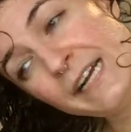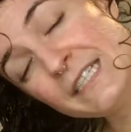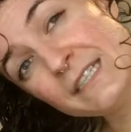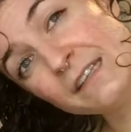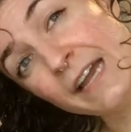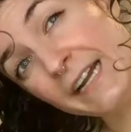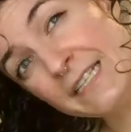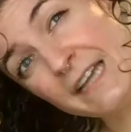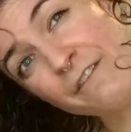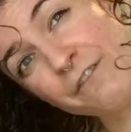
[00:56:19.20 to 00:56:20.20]
It's, like
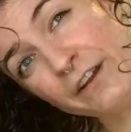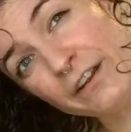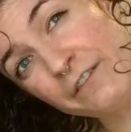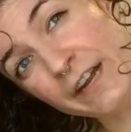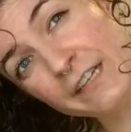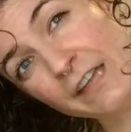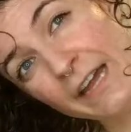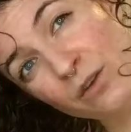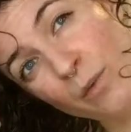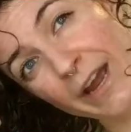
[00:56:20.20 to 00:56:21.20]
I said, very, very
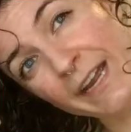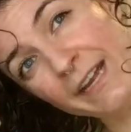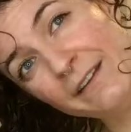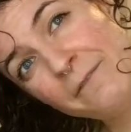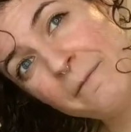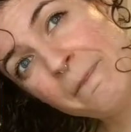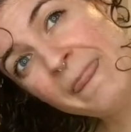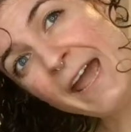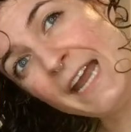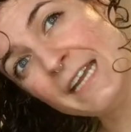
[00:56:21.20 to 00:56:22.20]
lightweight,
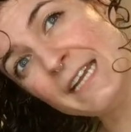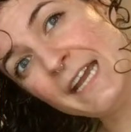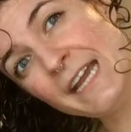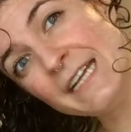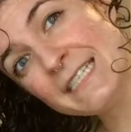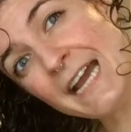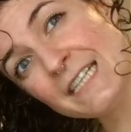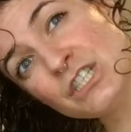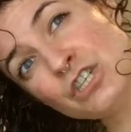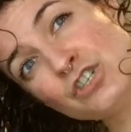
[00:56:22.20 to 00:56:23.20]
and it
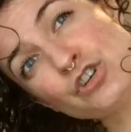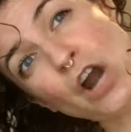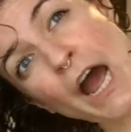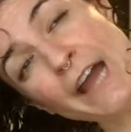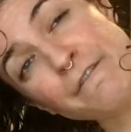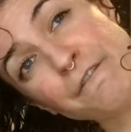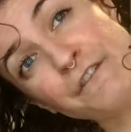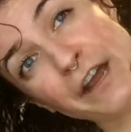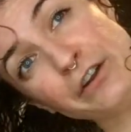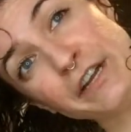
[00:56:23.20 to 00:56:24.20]
tends to dry
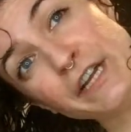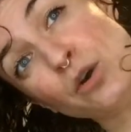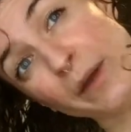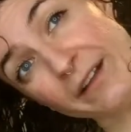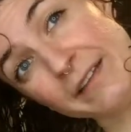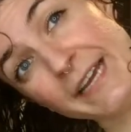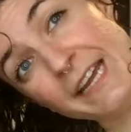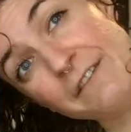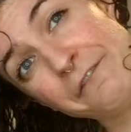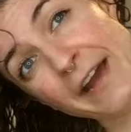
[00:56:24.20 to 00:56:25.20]
very quickly.
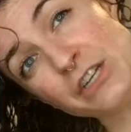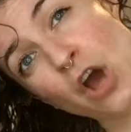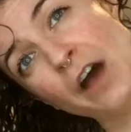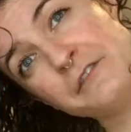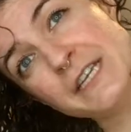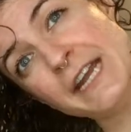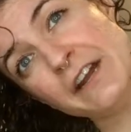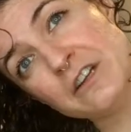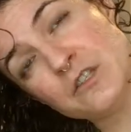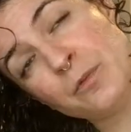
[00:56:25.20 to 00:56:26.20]
In fact, often
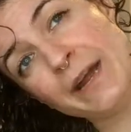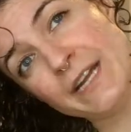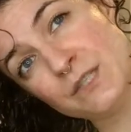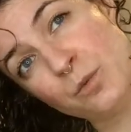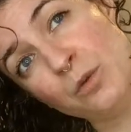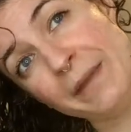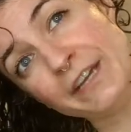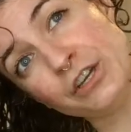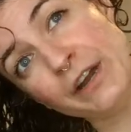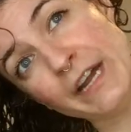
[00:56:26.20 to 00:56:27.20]
hairsprays will make
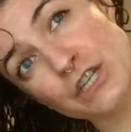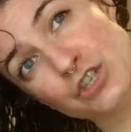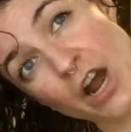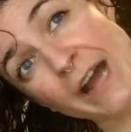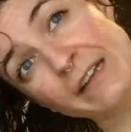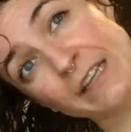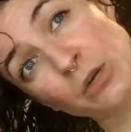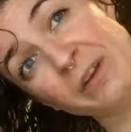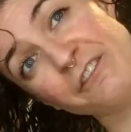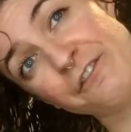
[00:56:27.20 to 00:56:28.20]
your hair dry a
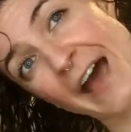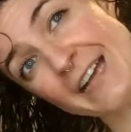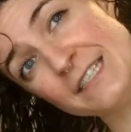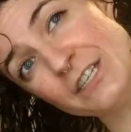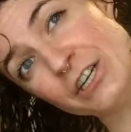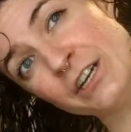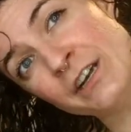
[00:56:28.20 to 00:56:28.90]
little bit faster